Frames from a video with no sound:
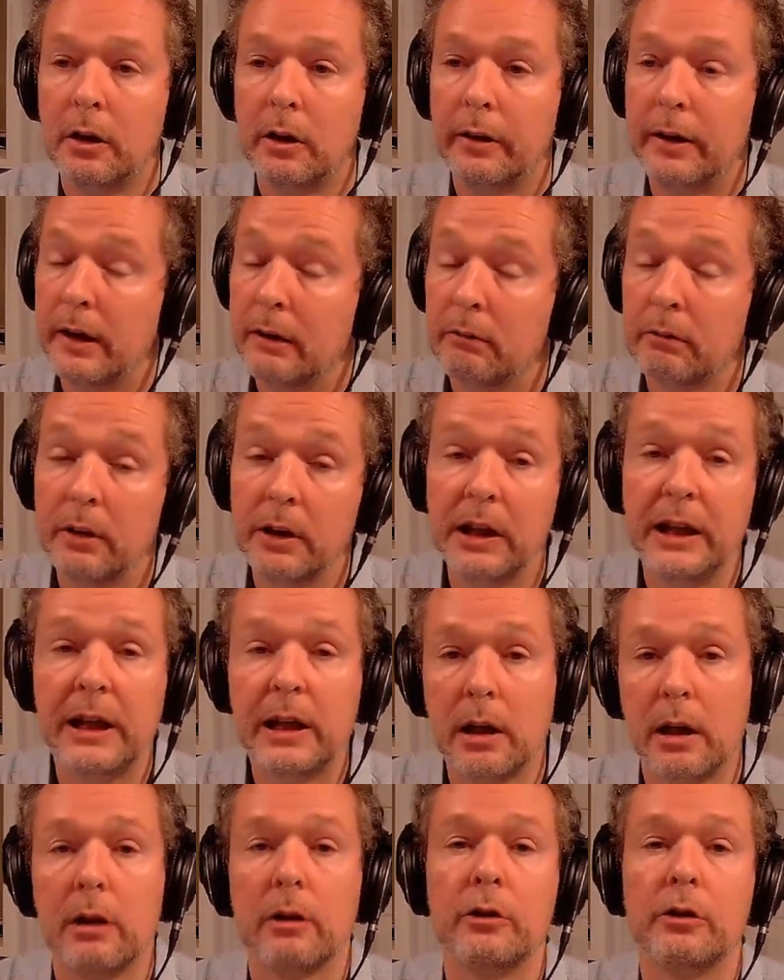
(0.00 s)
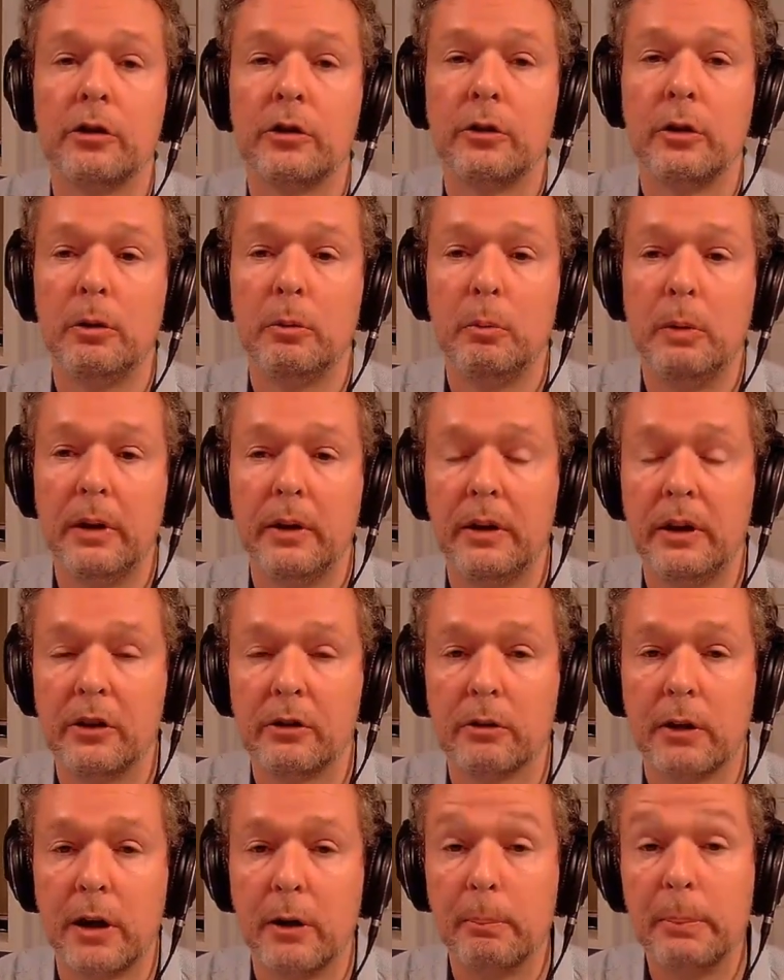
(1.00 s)
They're really close with
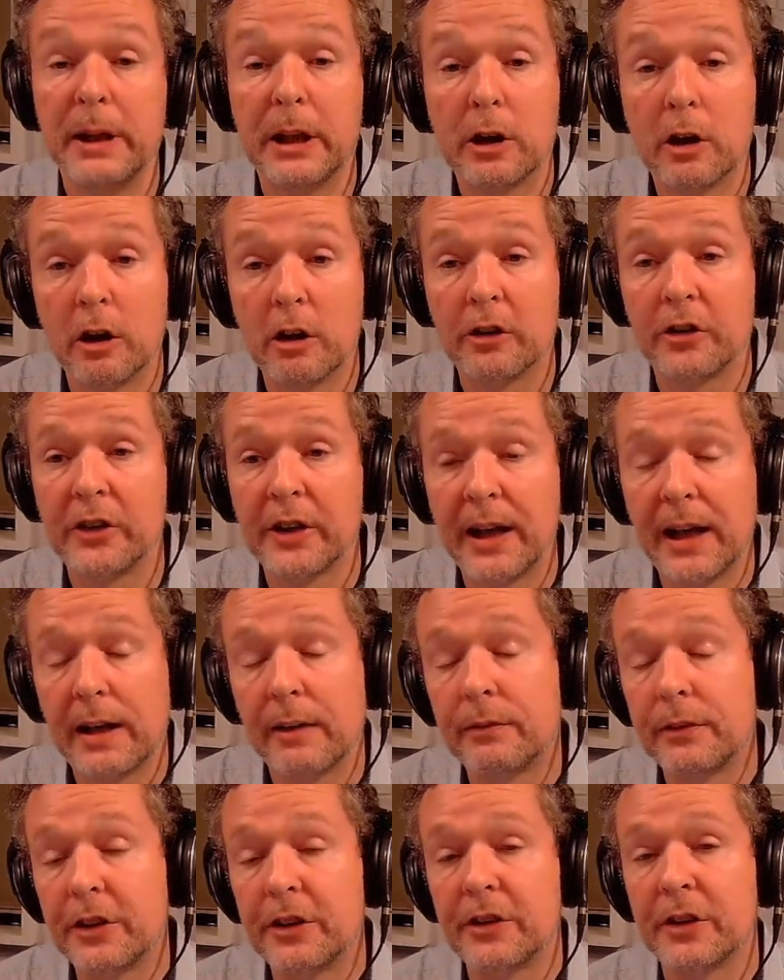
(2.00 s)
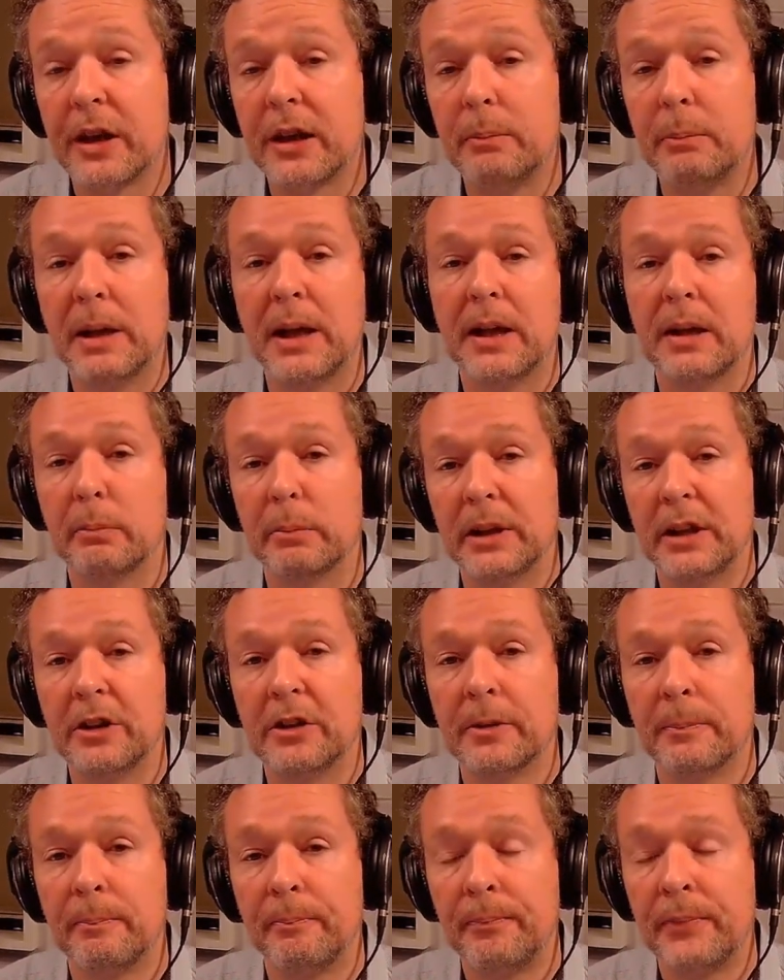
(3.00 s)
Israel because they have the same
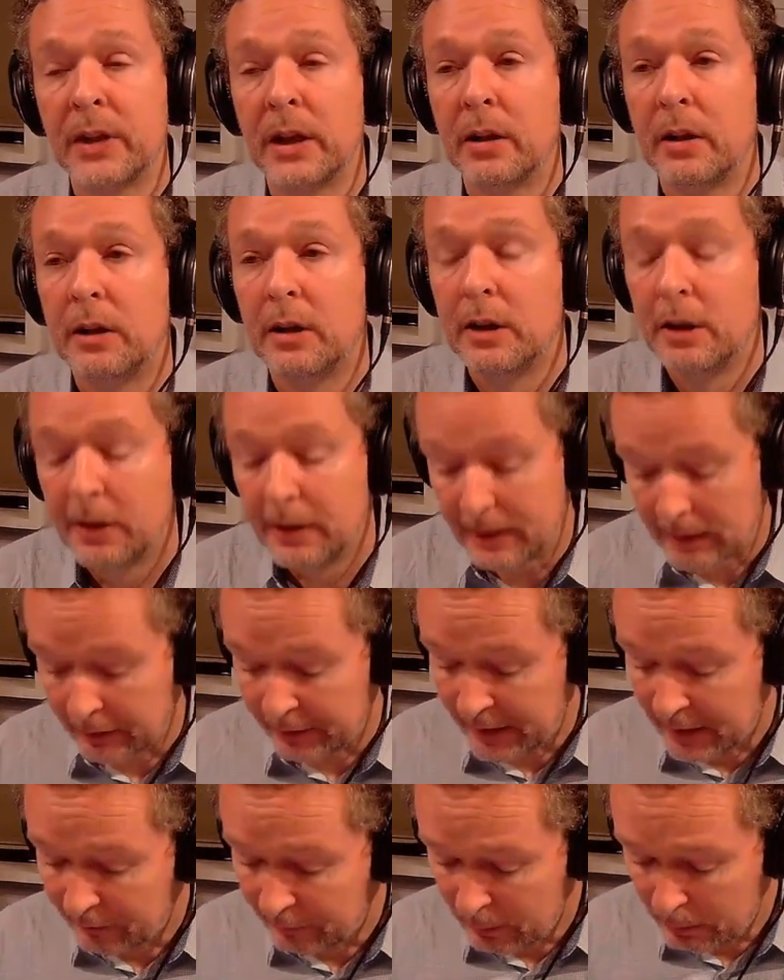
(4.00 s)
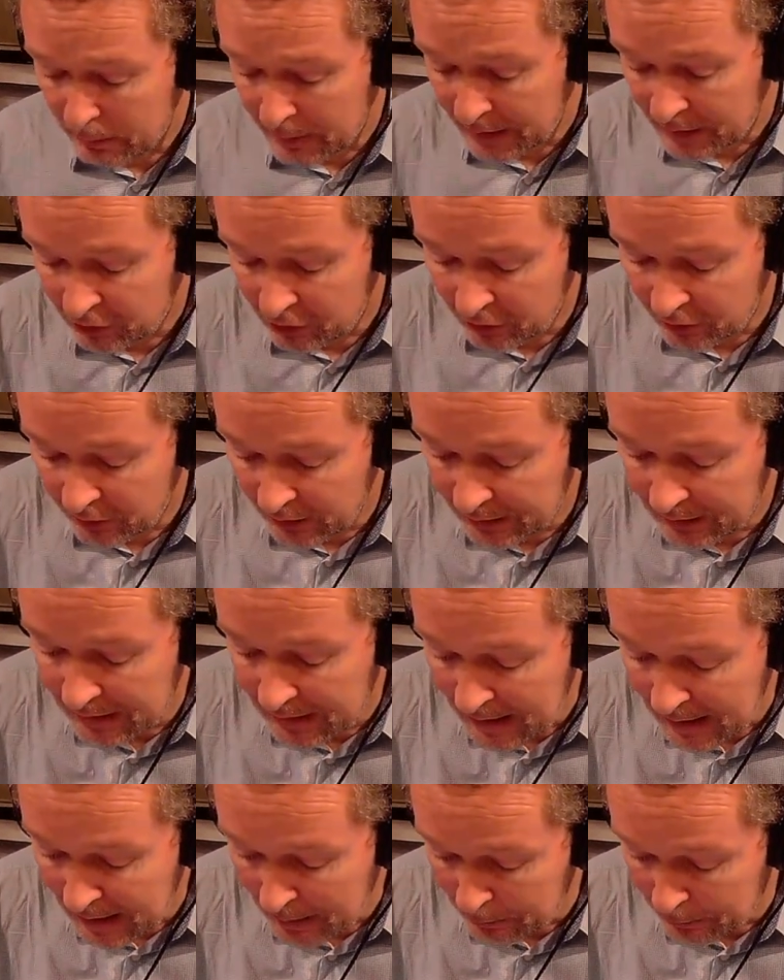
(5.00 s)
enemies. Now, the other major thing
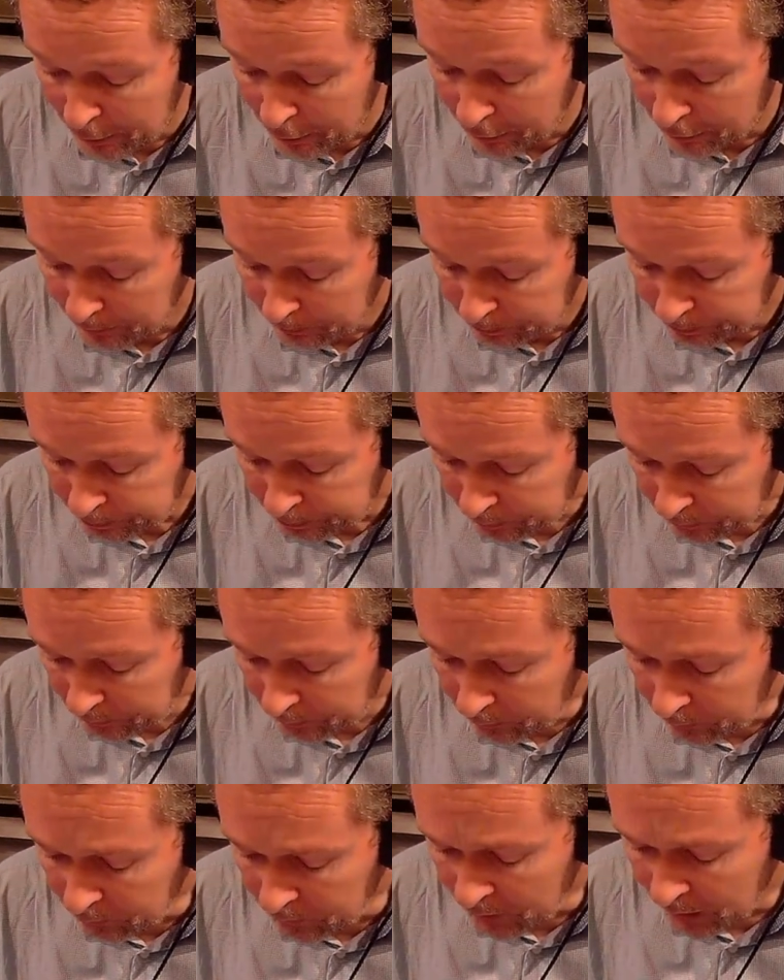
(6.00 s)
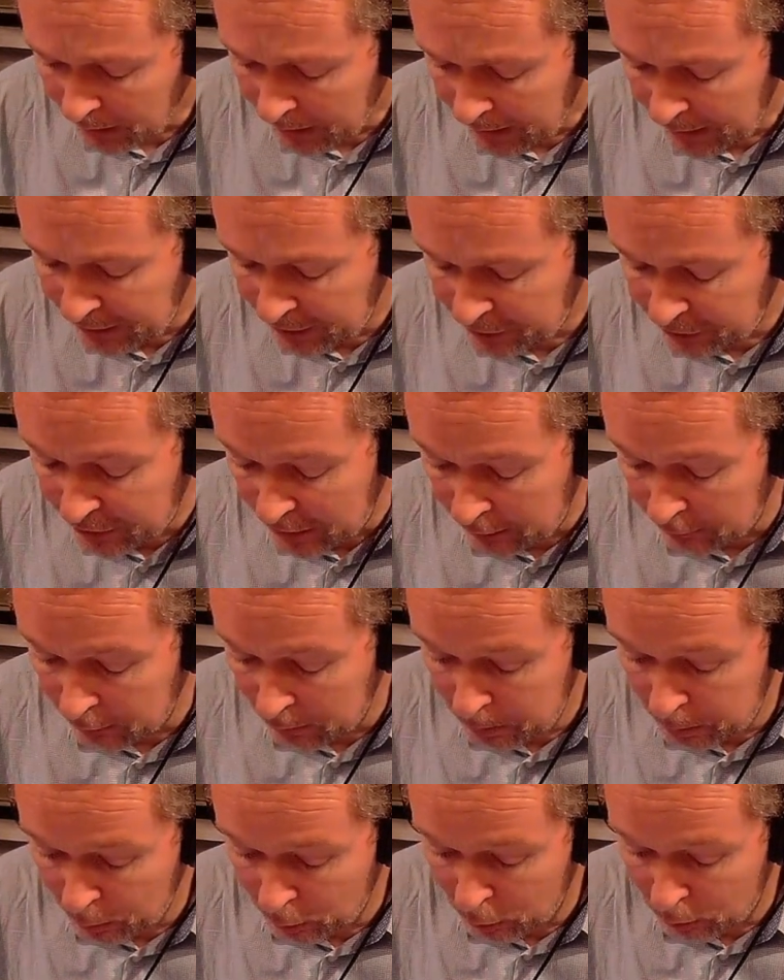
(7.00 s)
that happened is a
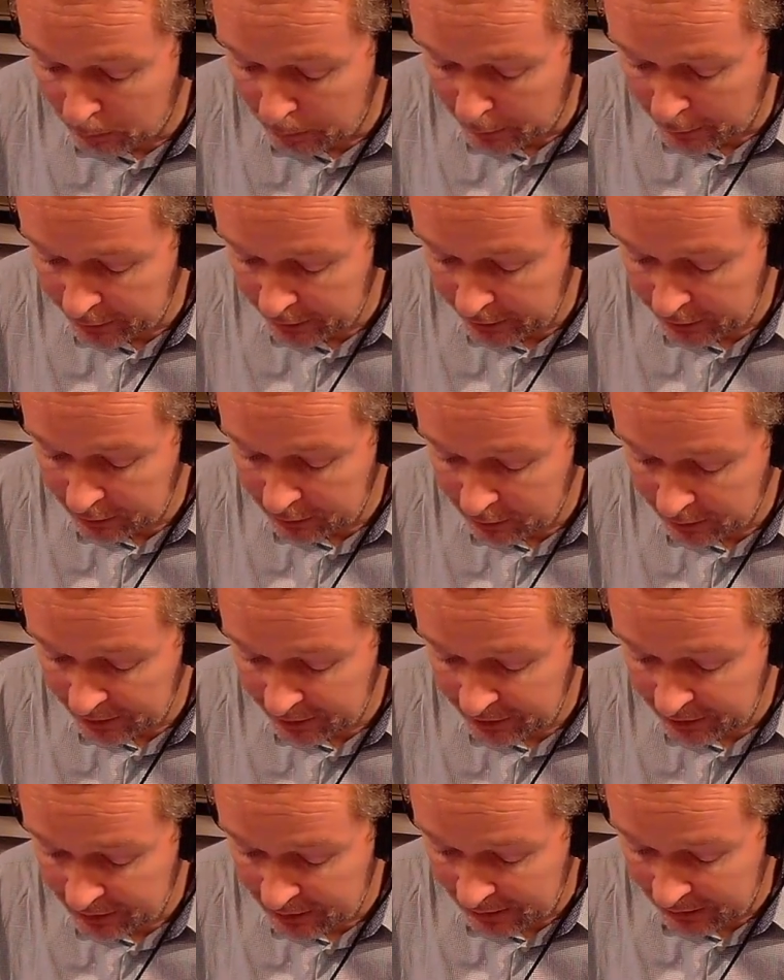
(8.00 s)
report by the United